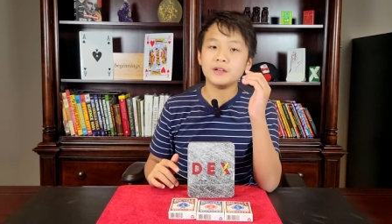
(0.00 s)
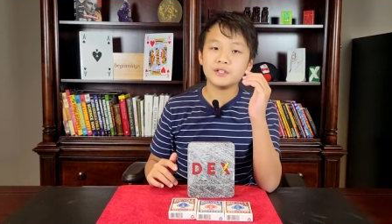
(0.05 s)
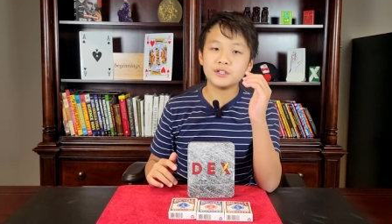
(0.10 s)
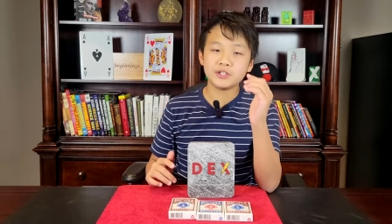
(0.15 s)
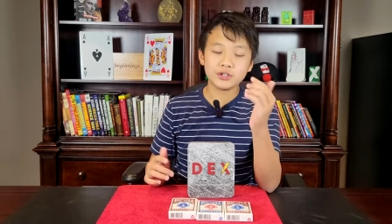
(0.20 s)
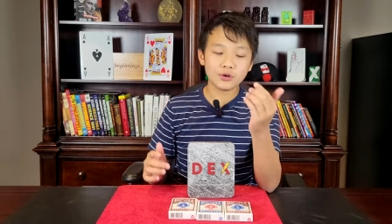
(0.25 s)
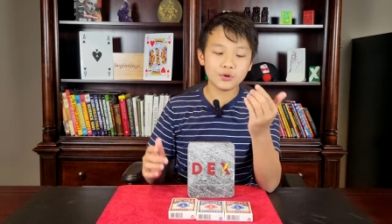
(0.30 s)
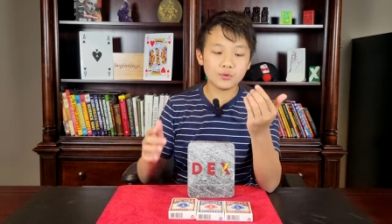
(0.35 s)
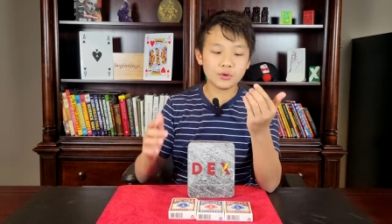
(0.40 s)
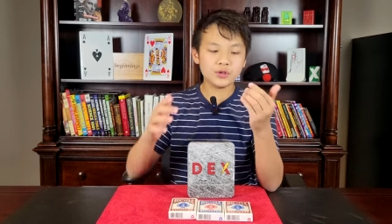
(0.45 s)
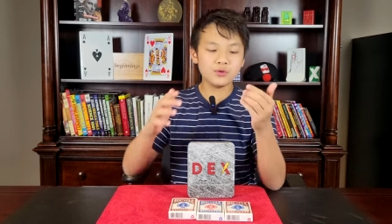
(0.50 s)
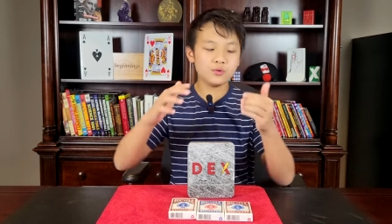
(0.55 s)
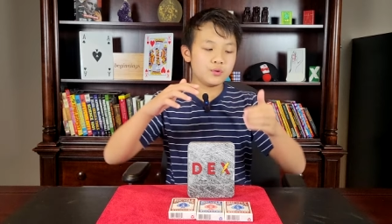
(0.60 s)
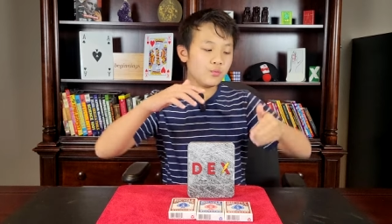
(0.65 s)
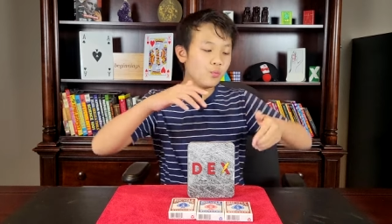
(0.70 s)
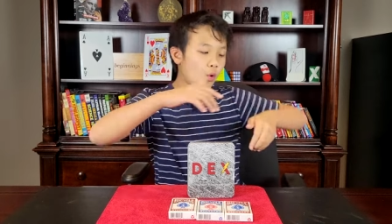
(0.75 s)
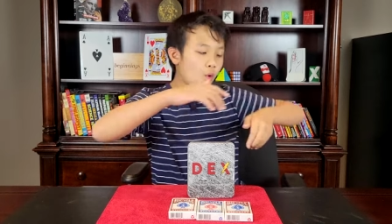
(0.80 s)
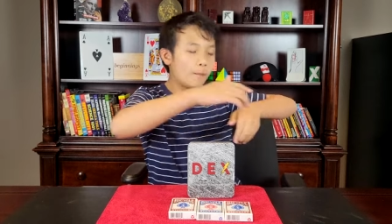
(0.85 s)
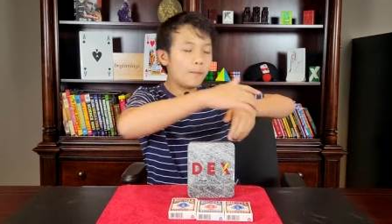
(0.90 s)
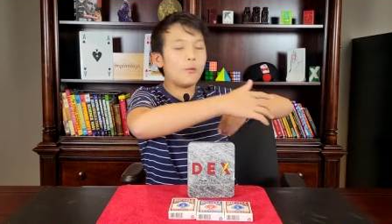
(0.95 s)
So
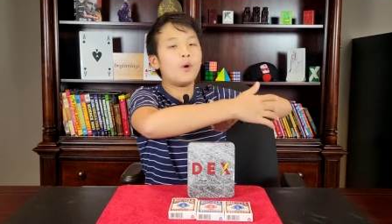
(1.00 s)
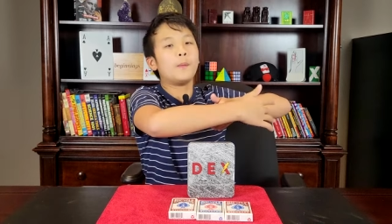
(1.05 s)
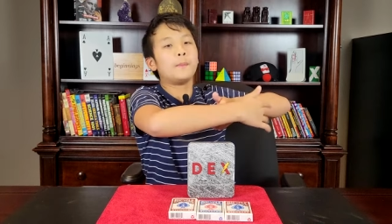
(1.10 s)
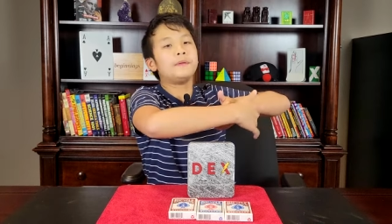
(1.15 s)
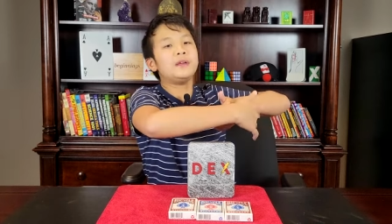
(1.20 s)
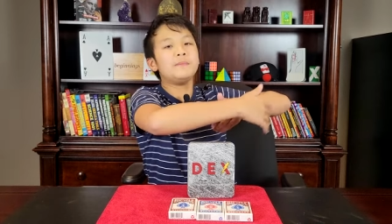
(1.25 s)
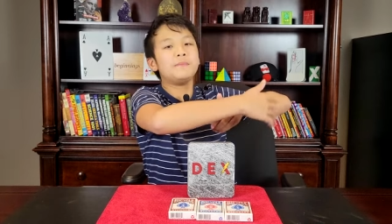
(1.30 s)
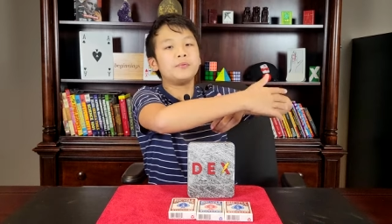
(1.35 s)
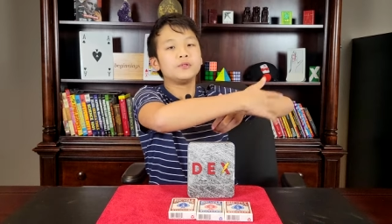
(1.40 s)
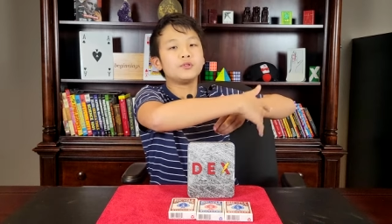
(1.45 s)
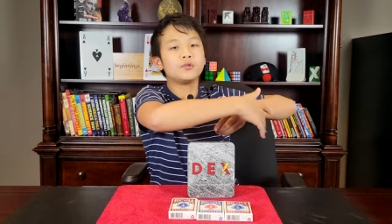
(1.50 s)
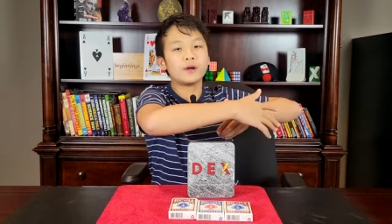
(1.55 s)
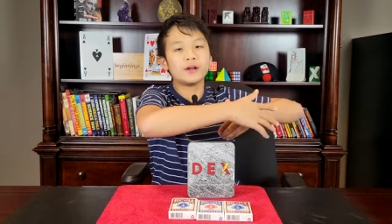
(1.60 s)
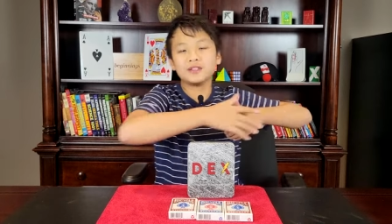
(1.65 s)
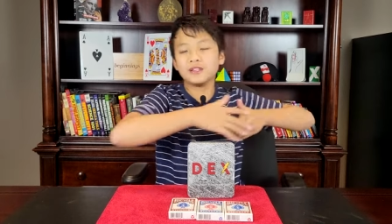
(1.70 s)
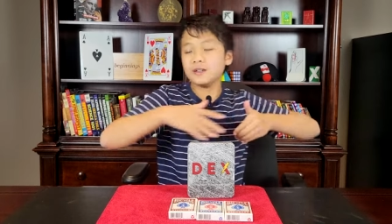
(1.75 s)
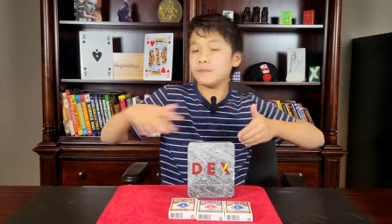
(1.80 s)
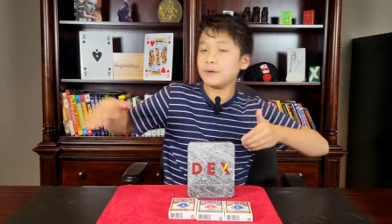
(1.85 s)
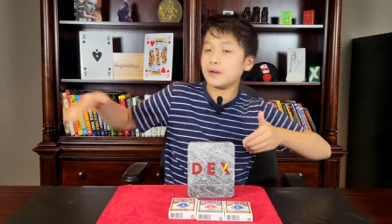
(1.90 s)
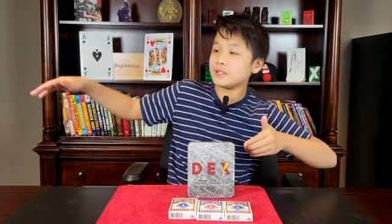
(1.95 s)
you won't want people
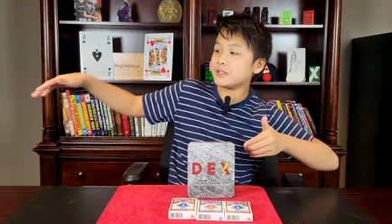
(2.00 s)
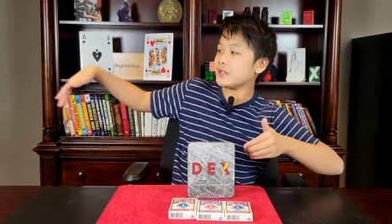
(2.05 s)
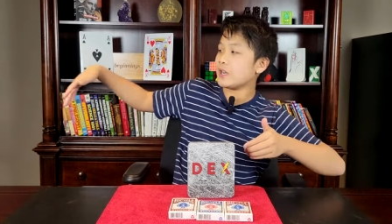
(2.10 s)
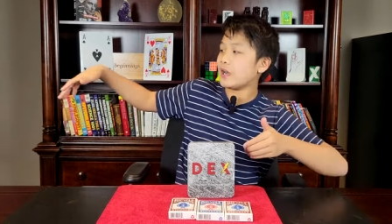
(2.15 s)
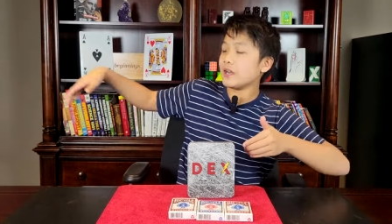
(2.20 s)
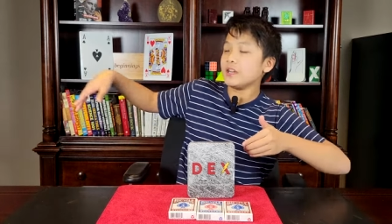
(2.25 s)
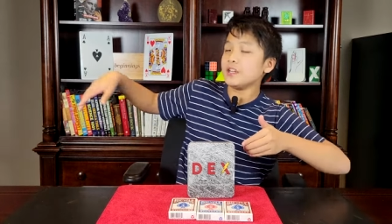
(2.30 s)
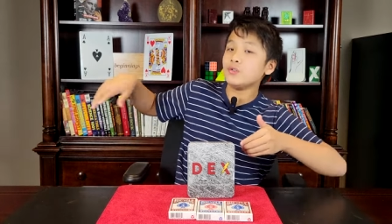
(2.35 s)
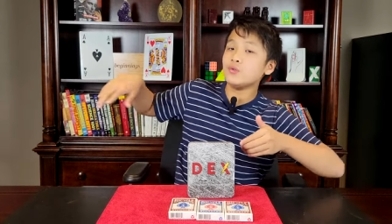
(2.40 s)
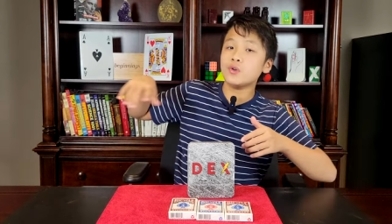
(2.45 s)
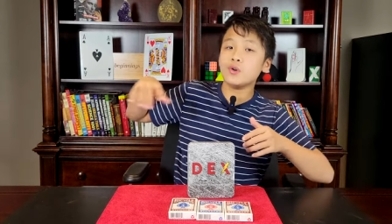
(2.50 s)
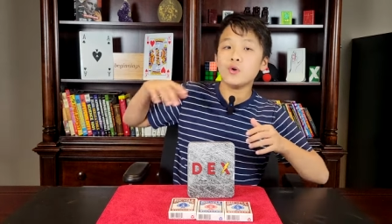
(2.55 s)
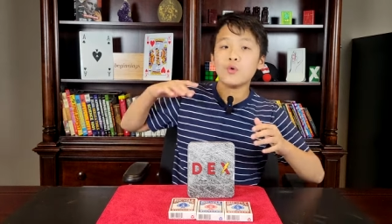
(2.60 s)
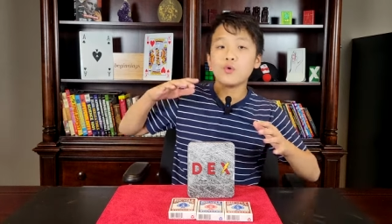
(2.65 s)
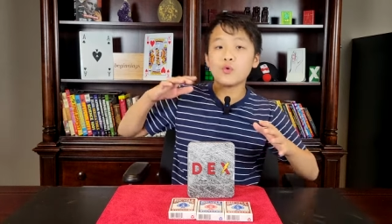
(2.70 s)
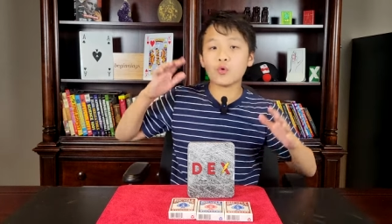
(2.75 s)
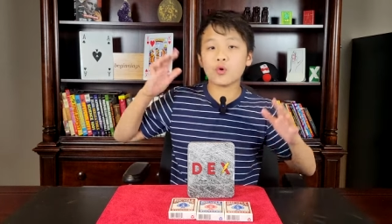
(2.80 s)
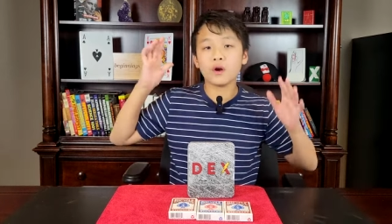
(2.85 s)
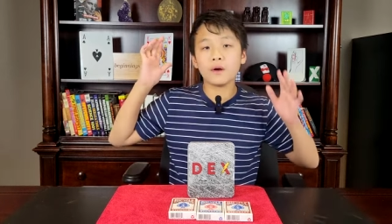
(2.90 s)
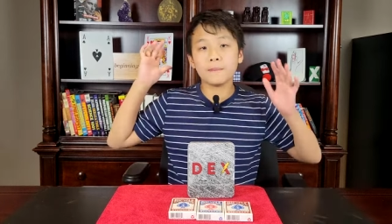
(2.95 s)
directly beside you
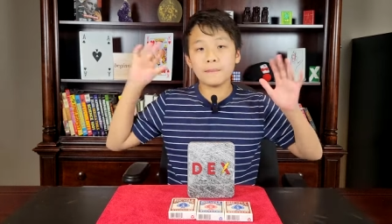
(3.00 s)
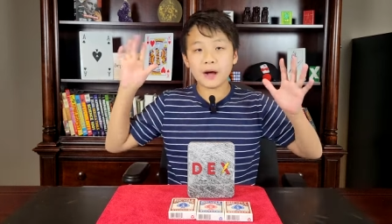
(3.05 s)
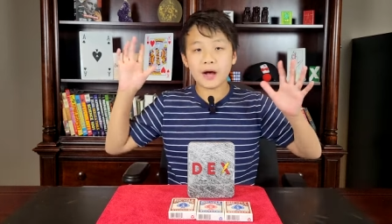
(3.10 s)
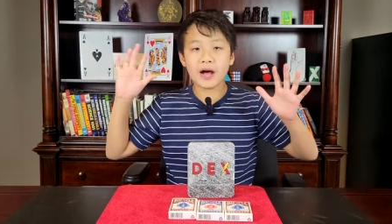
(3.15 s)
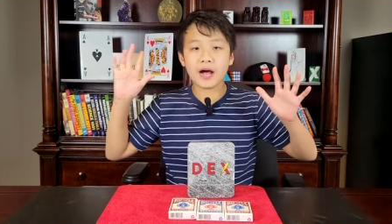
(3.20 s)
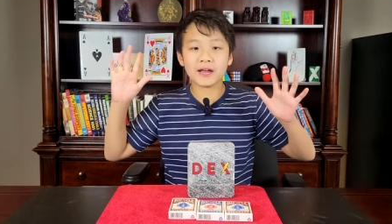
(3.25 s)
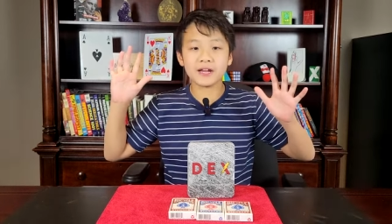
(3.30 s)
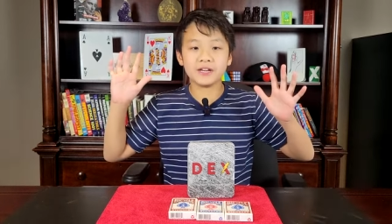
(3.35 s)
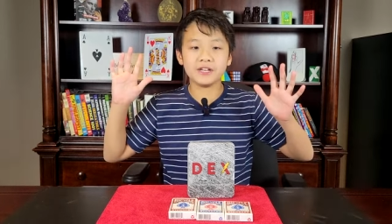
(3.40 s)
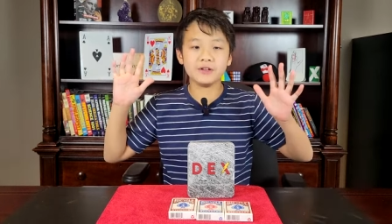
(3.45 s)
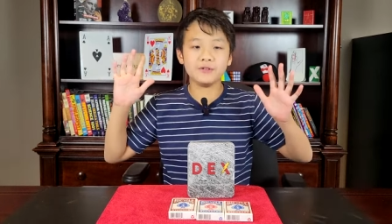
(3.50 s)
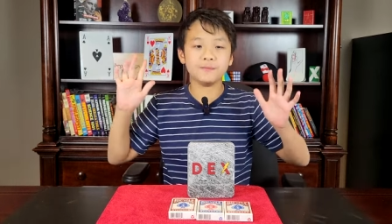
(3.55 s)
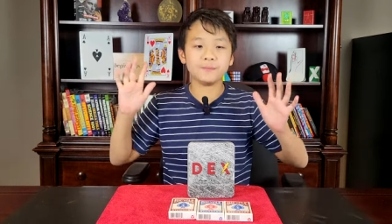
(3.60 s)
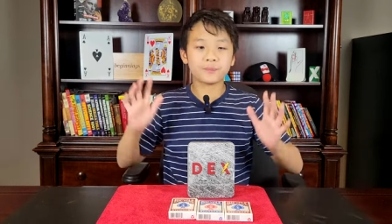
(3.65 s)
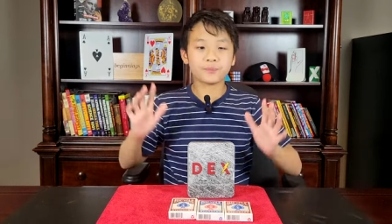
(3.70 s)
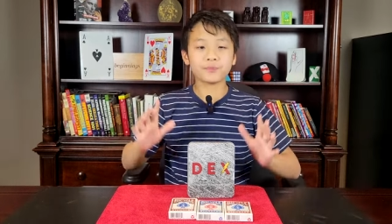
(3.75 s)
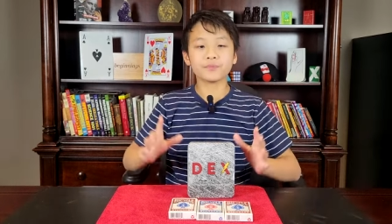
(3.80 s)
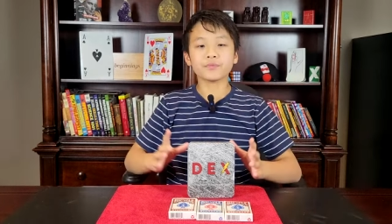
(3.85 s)
or behind you.